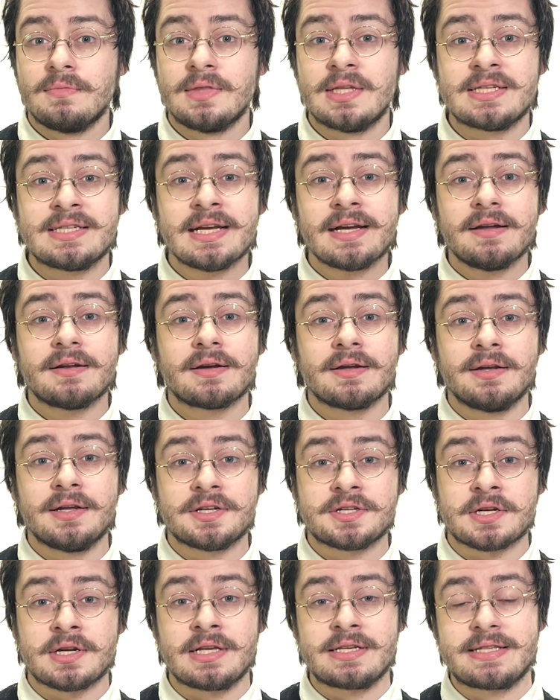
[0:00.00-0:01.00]
The second
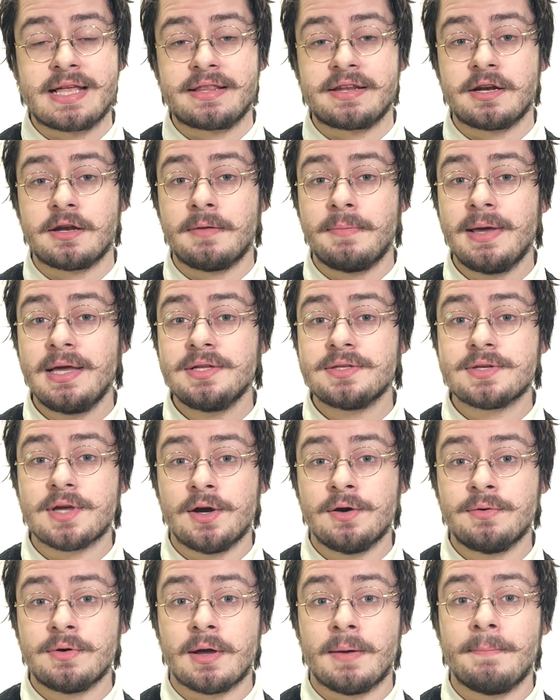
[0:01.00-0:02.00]
condition is that the domain's
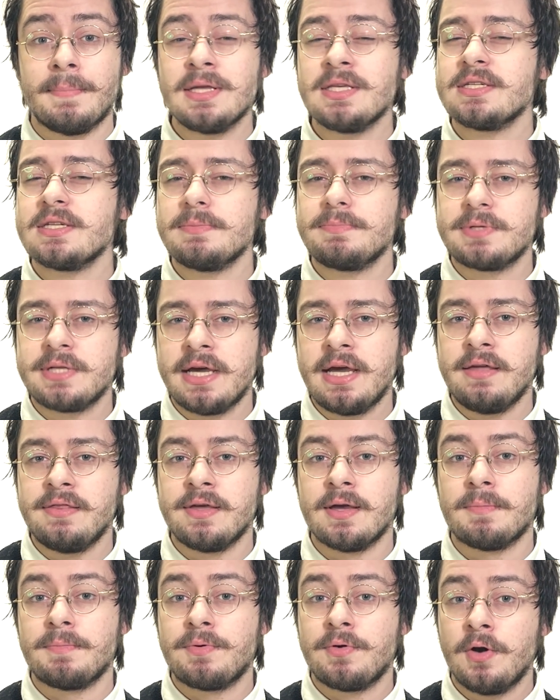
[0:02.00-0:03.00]
owner must obtain
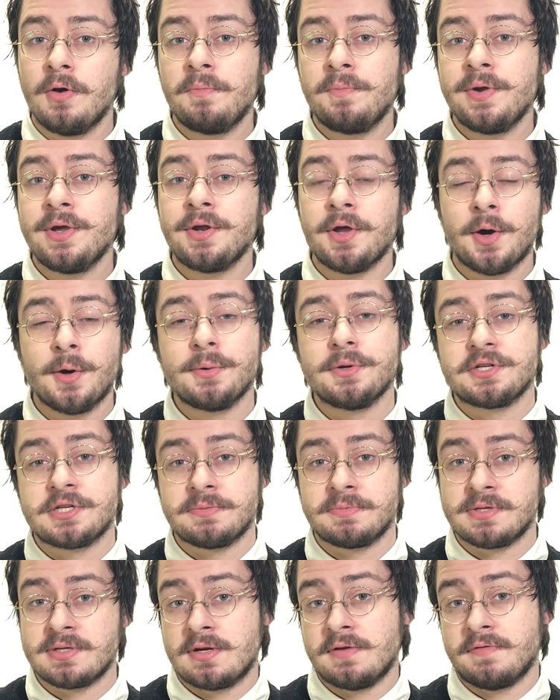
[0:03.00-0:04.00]
the appropriate
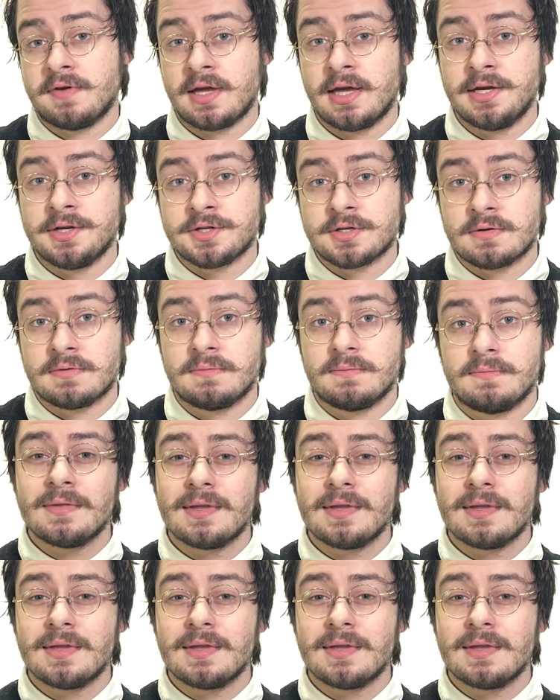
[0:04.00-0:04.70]
ownership certification.